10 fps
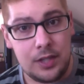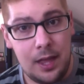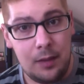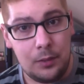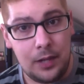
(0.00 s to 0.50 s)

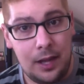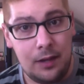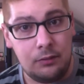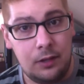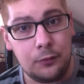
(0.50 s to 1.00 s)
that what I
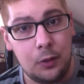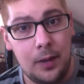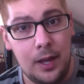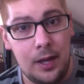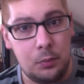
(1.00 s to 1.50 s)
had left on
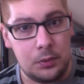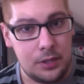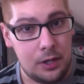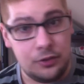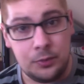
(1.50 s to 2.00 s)
my head was
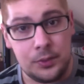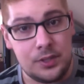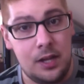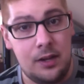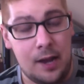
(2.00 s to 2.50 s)

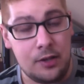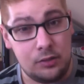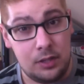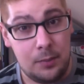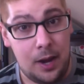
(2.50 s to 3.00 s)
100%
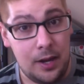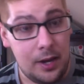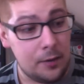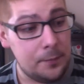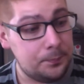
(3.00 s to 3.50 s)
naturally my hair.